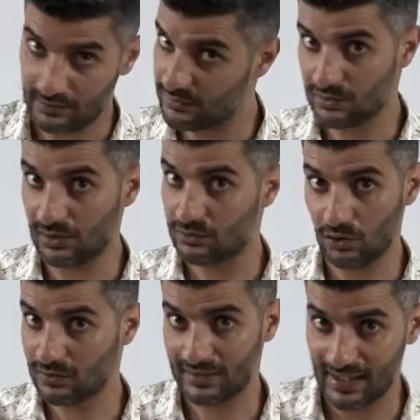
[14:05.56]
it's not
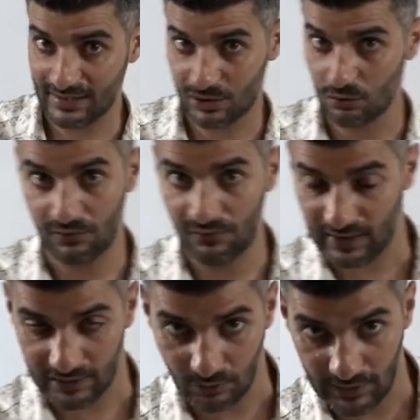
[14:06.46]
your task to
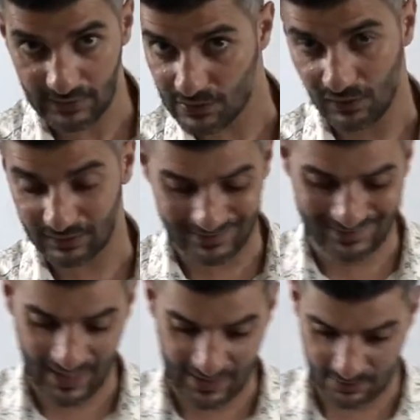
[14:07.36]
evaluate, it's not a
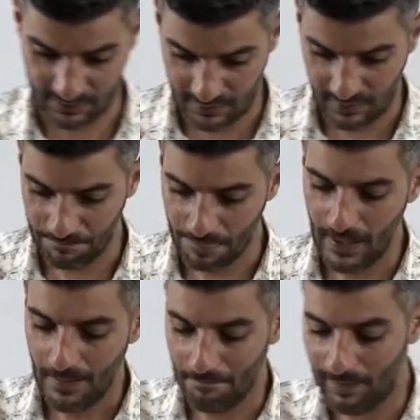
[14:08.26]
test,
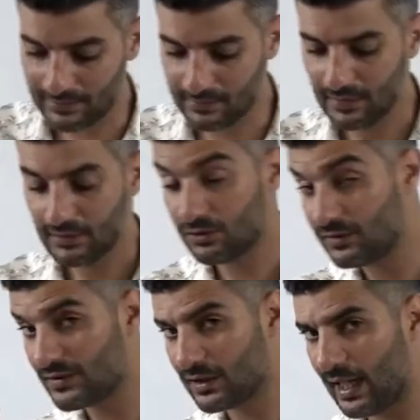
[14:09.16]
but to
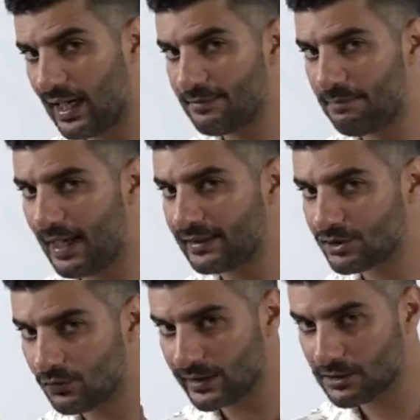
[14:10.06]
describe and
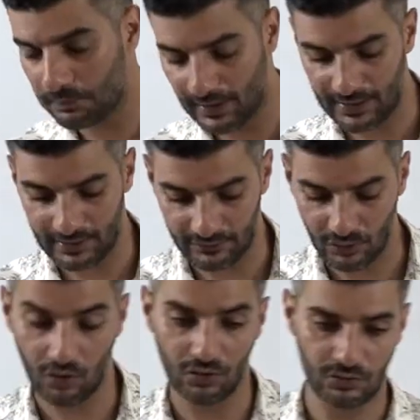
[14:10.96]
to explain.
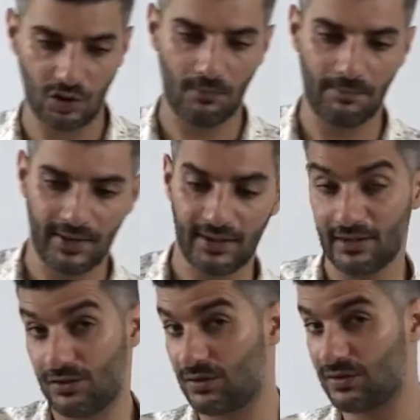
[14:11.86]
Your job here
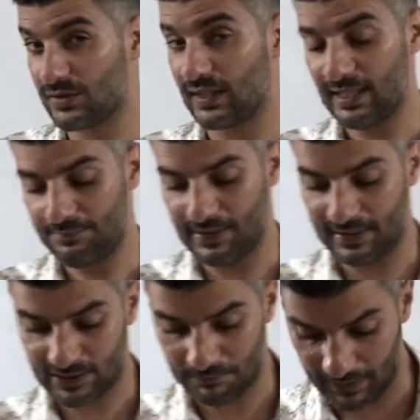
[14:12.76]
is to describe and
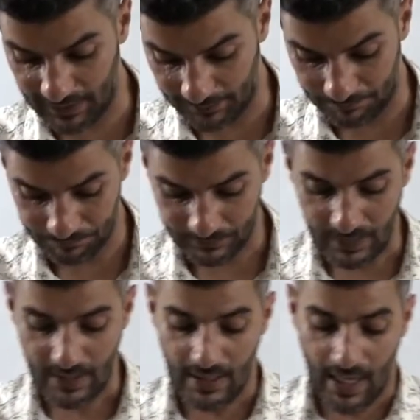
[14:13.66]
explain.
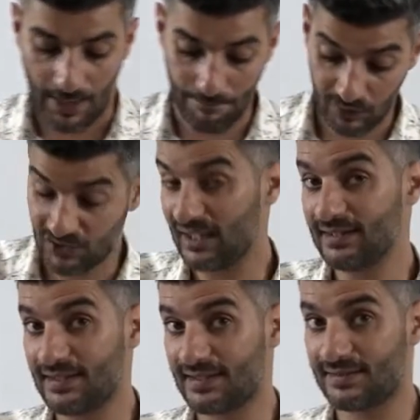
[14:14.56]
A
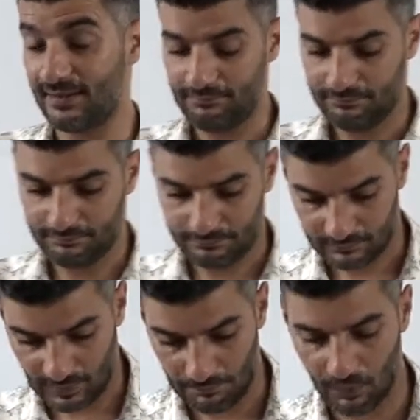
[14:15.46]
botanist
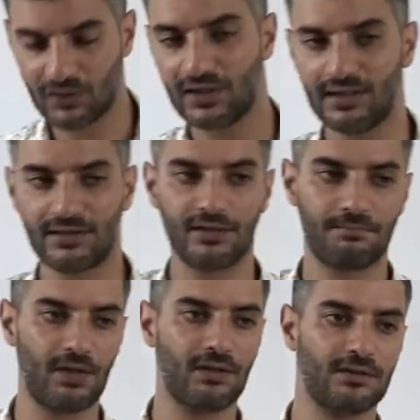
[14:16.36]

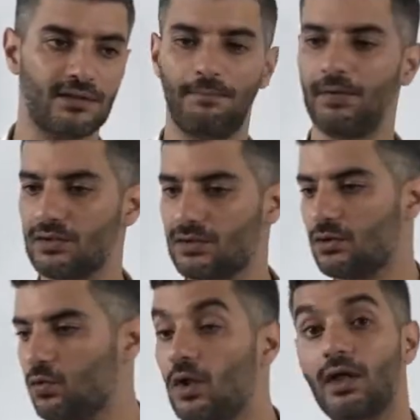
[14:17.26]
is a person
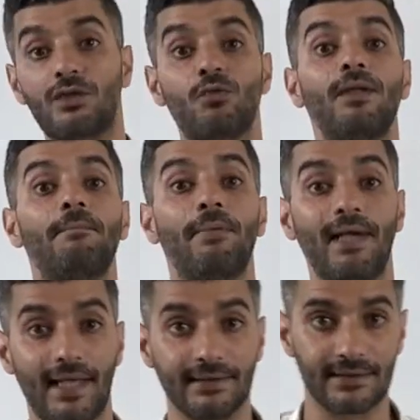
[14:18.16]
who works with
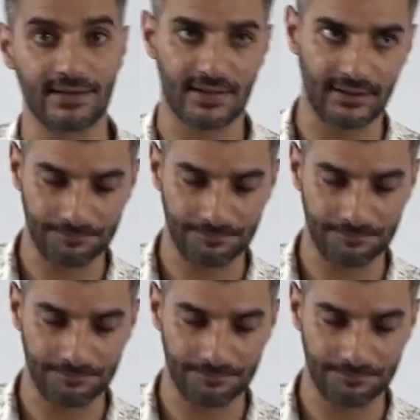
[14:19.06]
plants.